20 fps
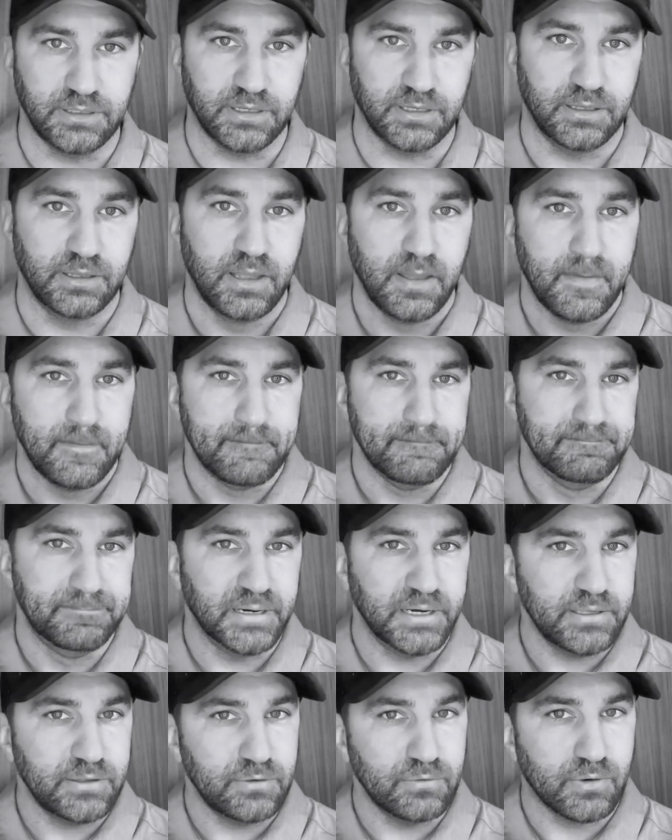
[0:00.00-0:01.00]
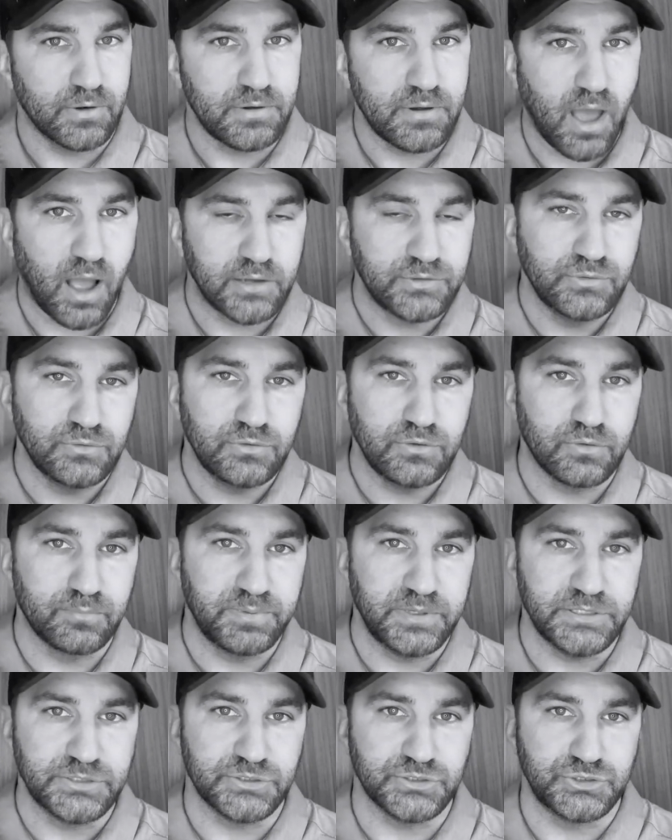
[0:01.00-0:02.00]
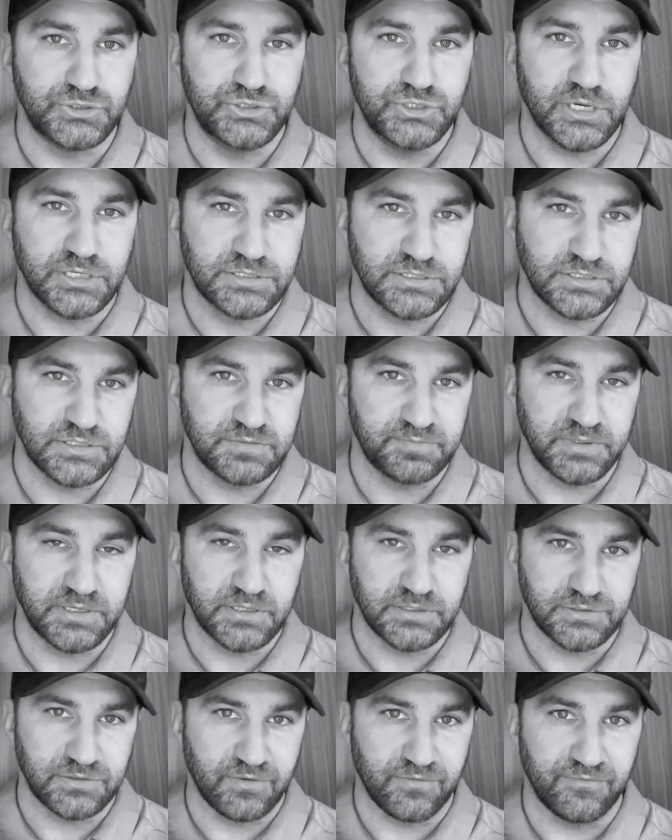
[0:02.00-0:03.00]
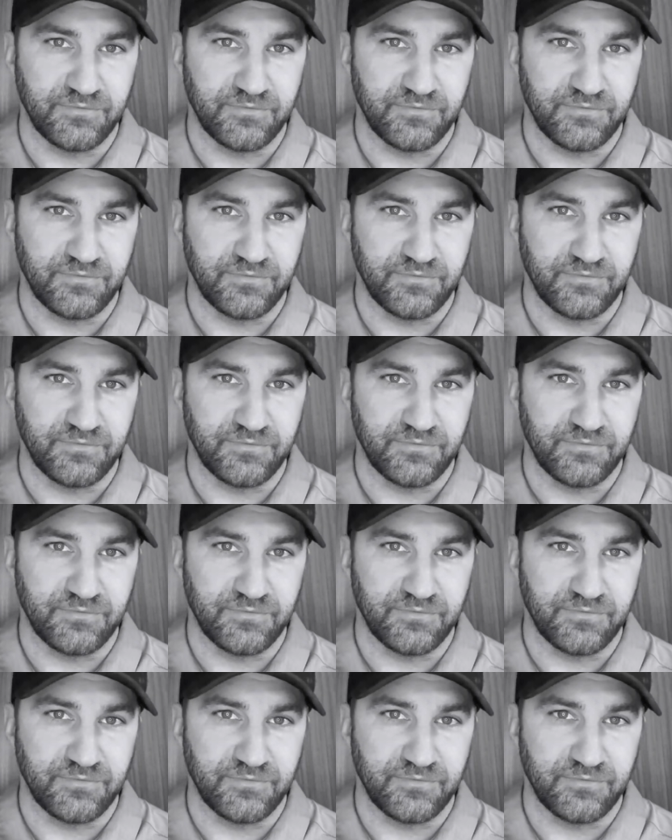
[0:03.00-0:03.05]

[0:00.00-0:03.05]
it. But you are not doing your pieces justice because your